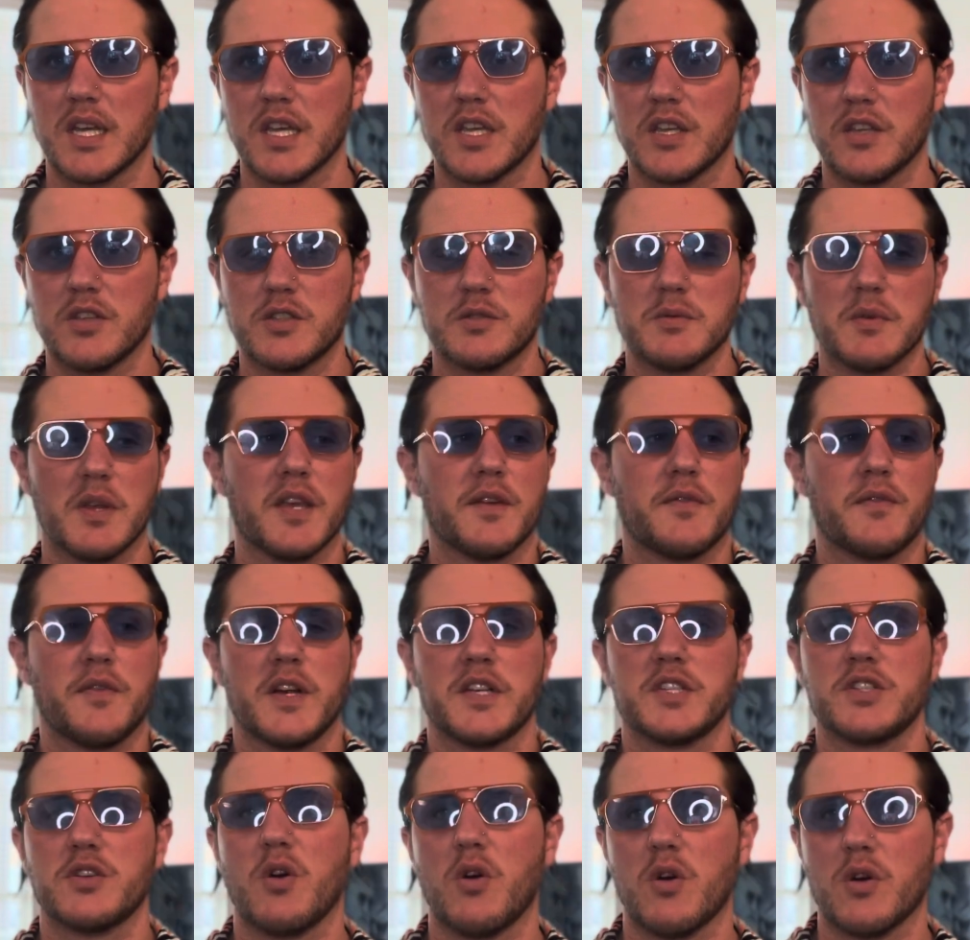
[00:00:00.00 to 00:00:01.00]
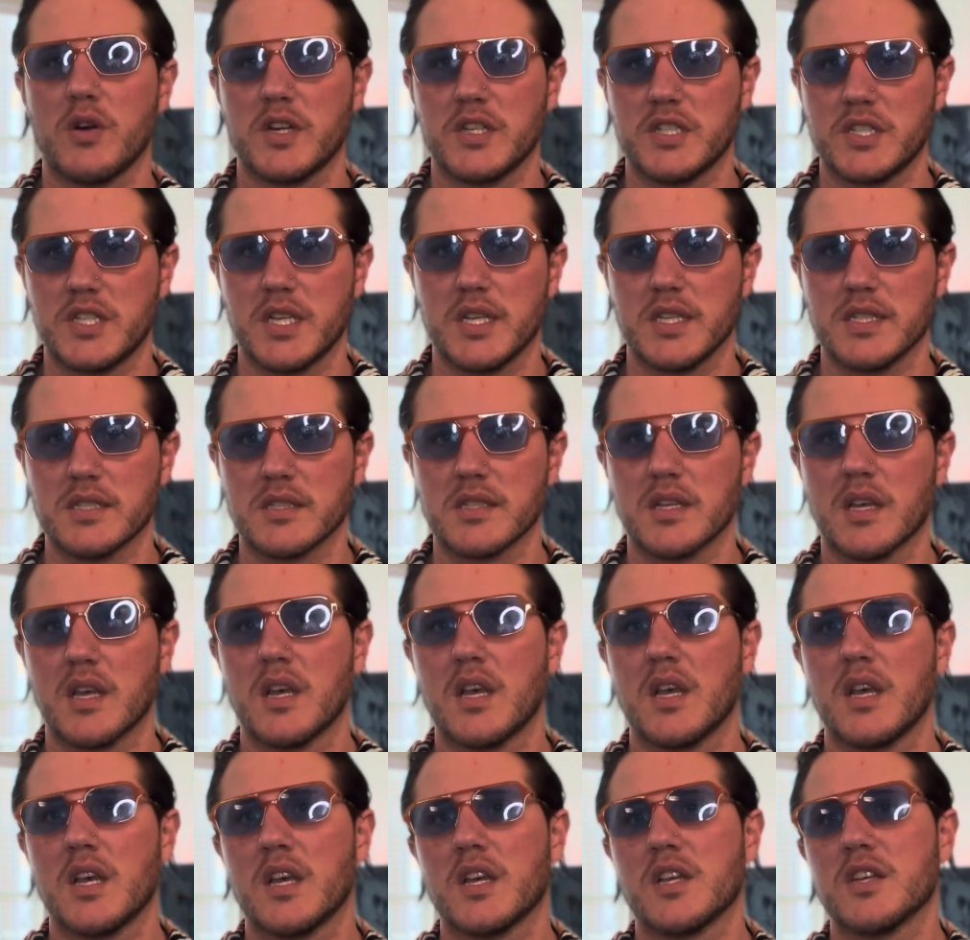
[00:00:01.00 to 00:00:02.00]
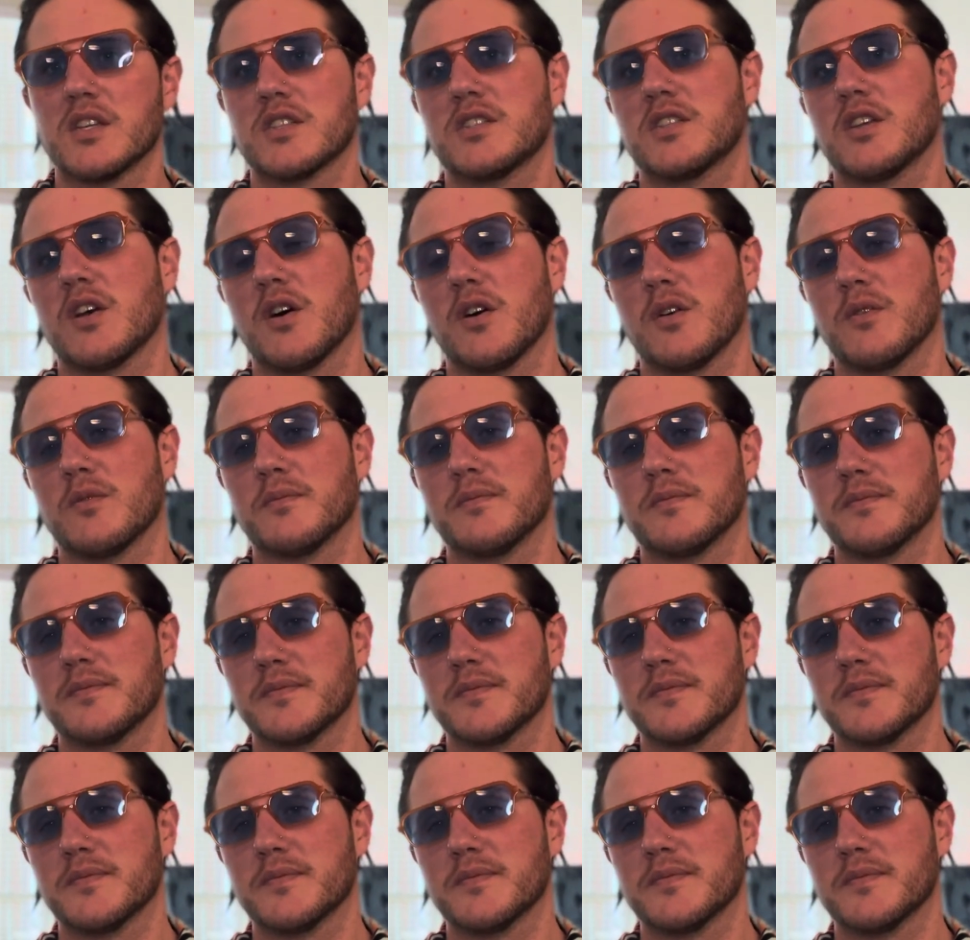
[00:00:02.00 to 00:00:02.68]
You smell like fresh oranges." So,